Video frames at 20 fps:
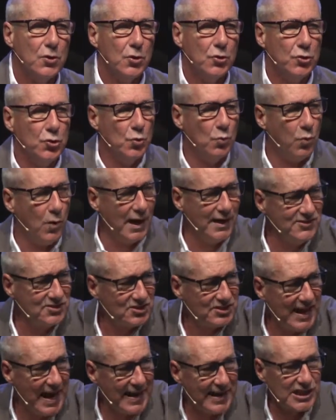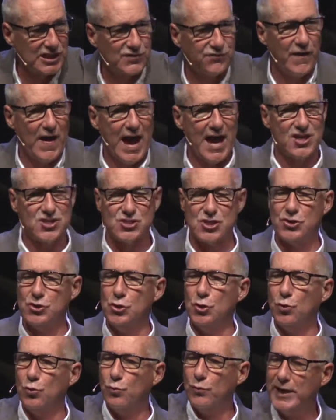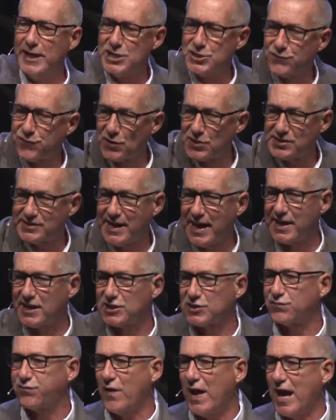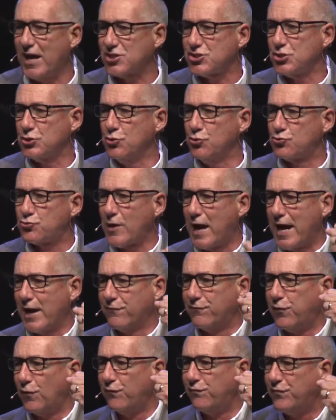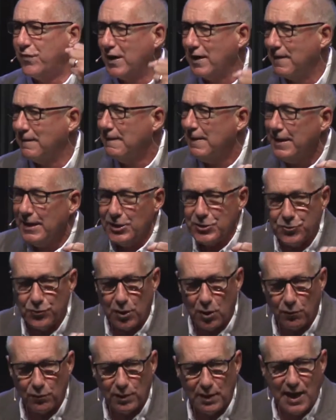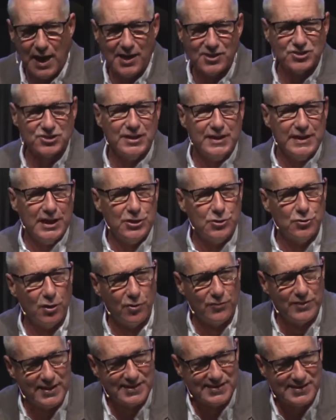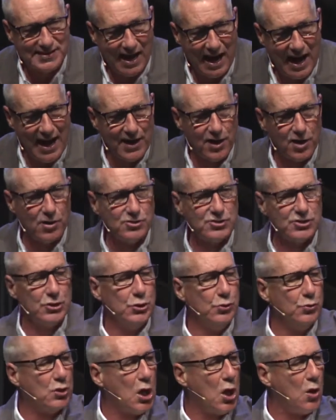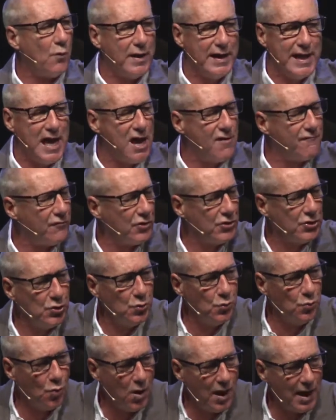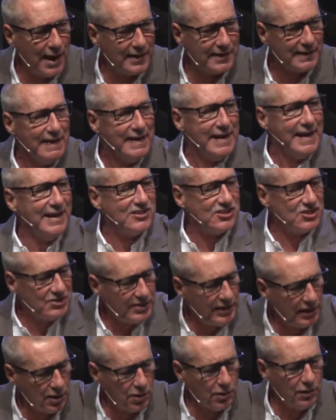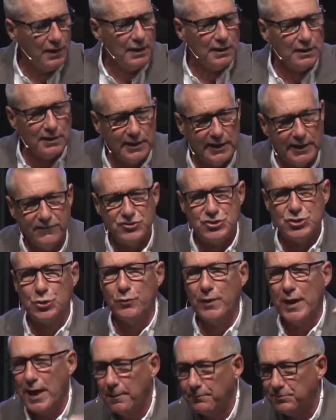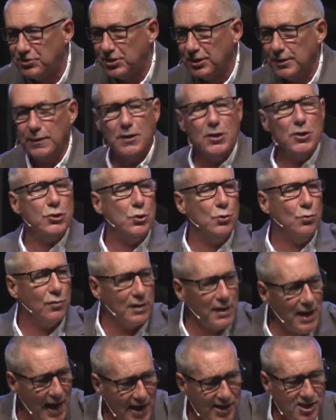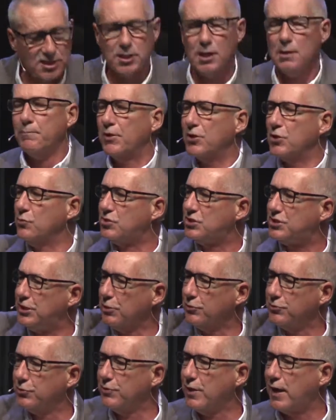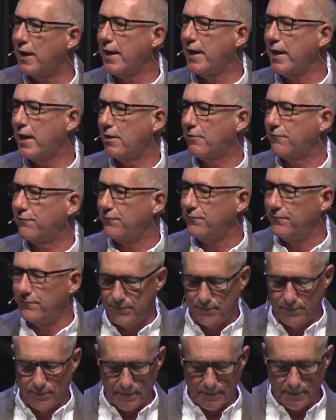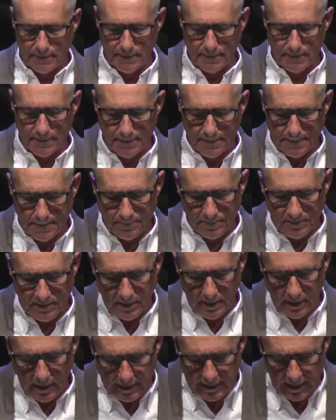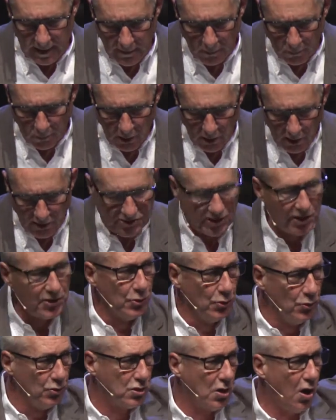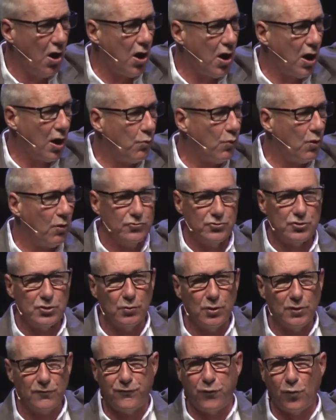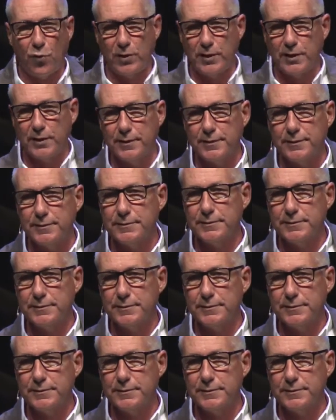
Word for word: You want satisfaction, you reach for satisfaction, you try to fulfill it in your own lust, in your own desires, and you go whatever you want, it still leaves you empty. You lust, but you still do not have. In other words, a new car won't do it for you.